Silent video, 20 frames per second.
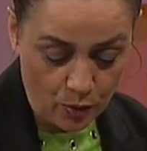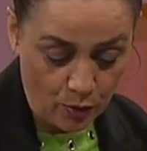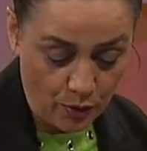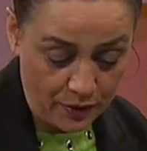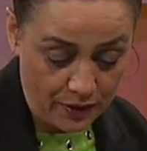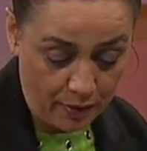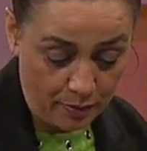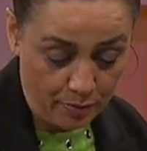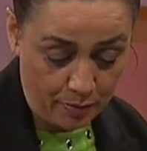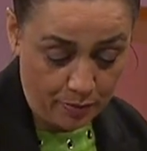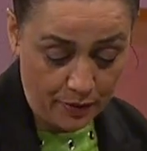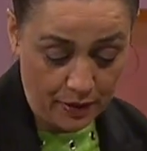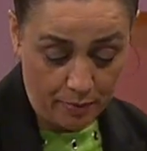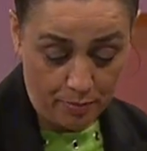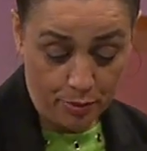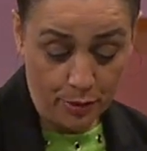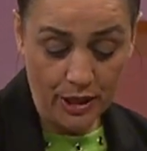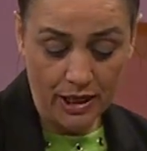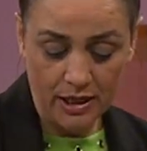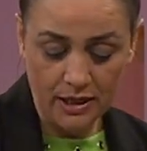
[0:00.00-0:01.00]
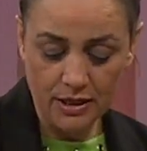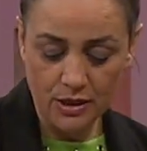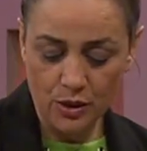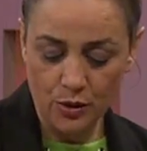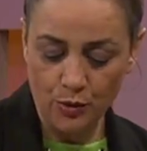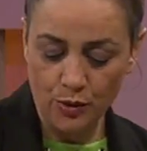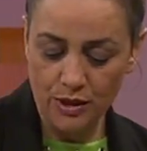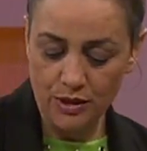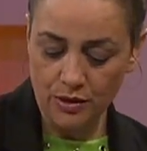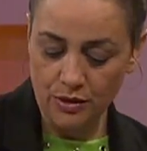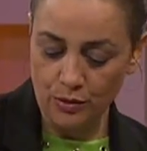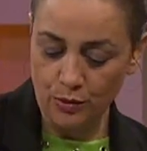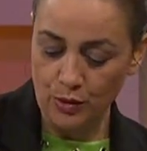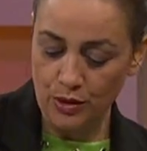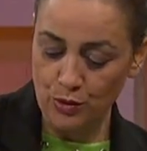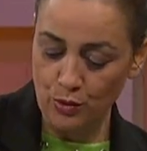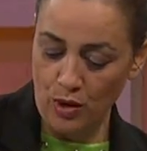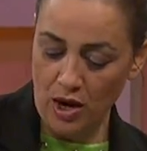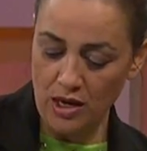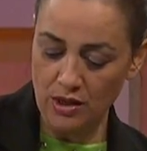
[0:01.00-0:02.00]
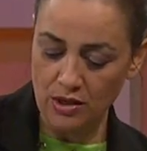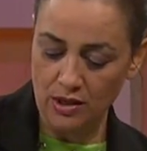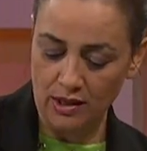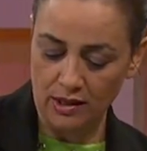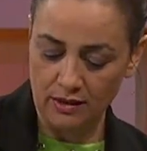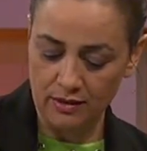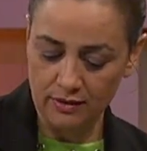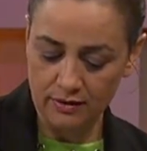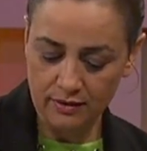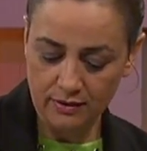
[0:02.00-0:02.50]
the priest was watching.